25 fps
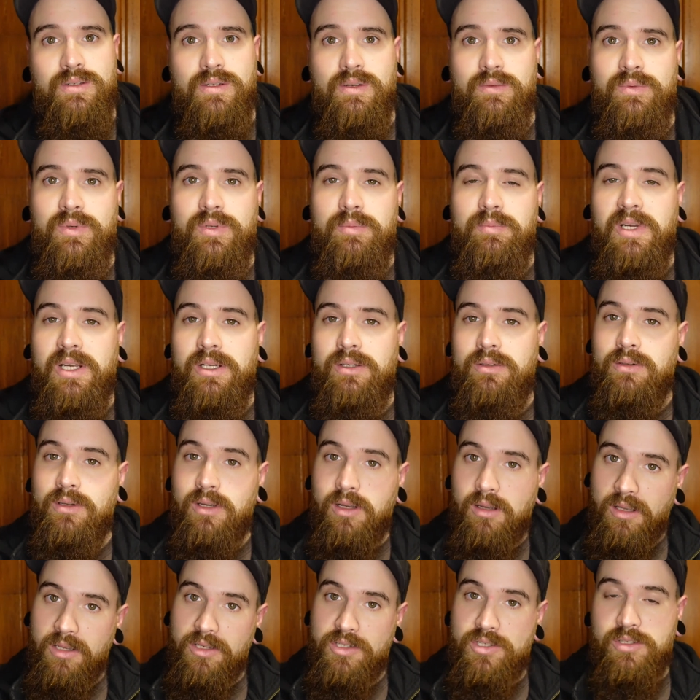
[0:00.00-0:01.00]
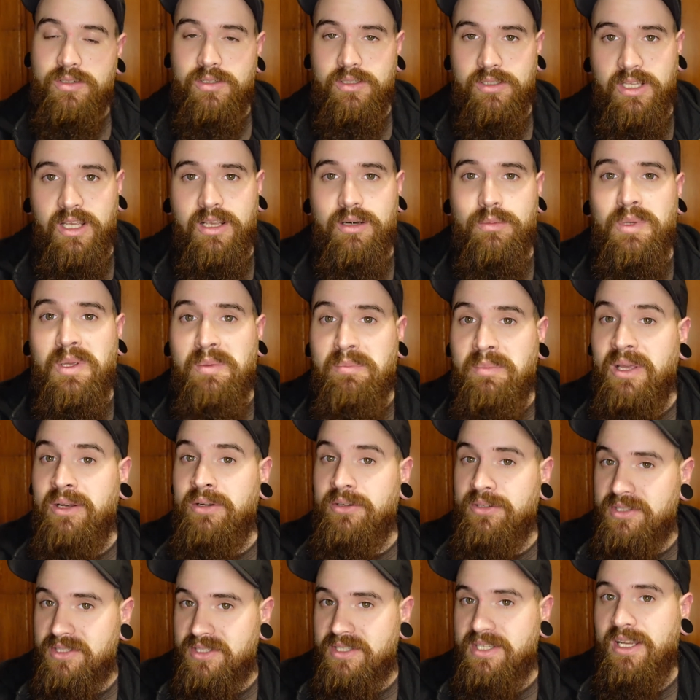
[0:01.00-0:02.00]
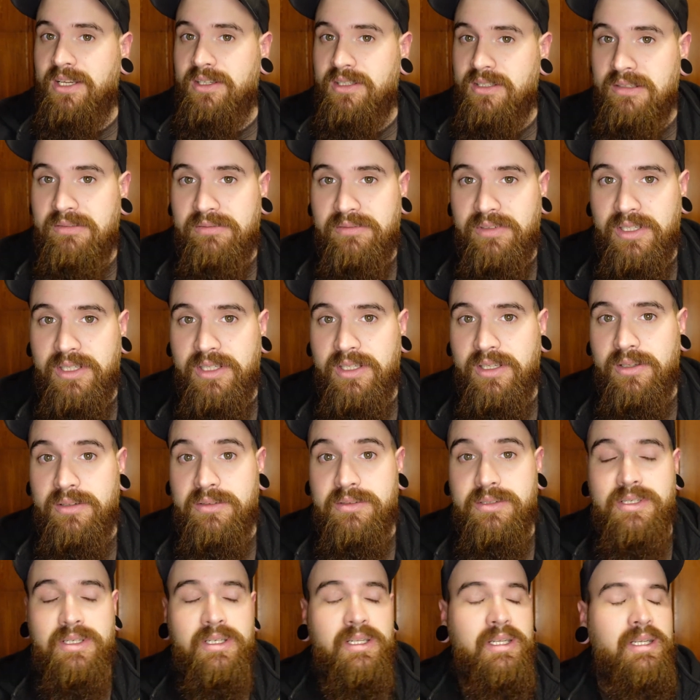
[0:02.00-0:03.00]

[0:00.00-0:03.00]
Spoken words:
over in my garage or a lot of my metal detecting videos.